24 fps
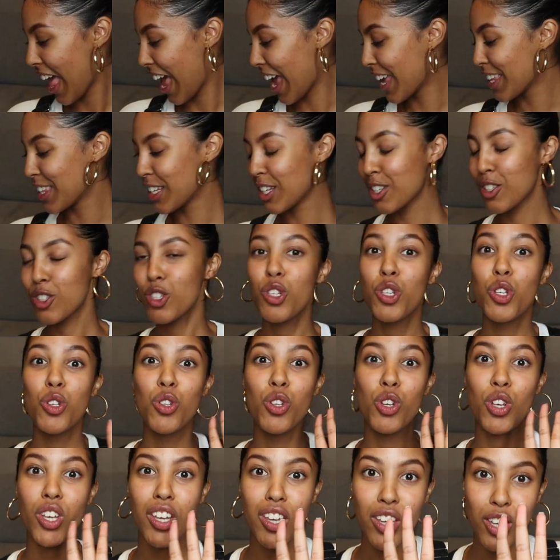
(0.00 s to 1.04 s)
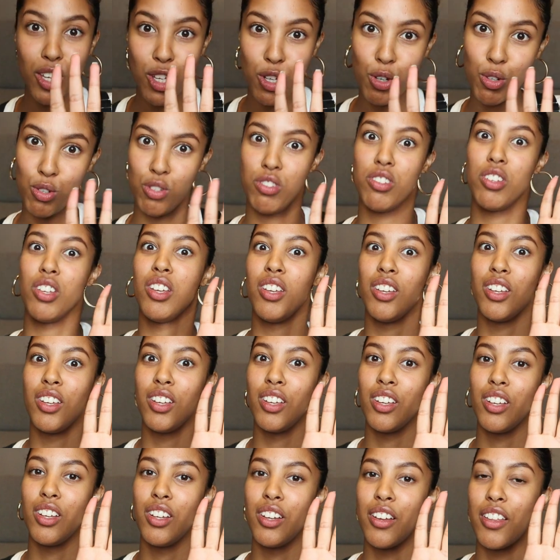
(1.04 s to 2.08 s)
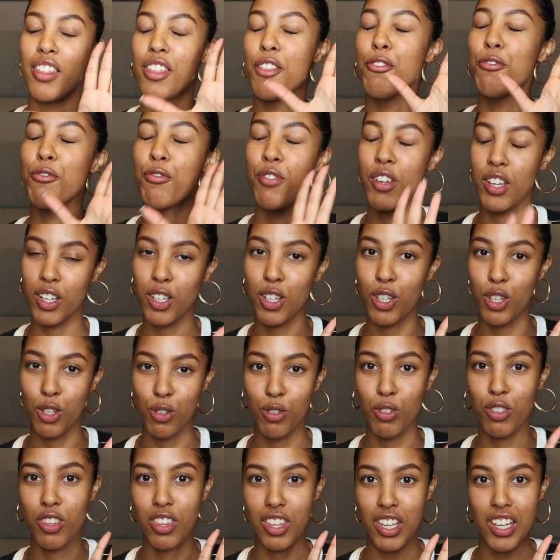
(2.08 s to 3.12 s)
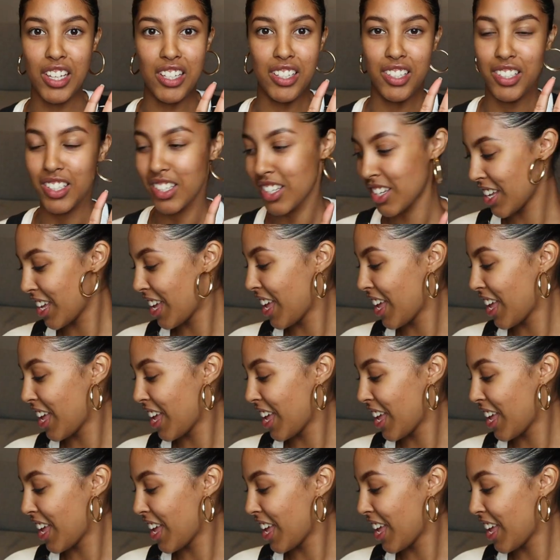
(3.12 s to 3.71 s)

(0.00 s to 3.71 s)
And then to the cute, the very cute things.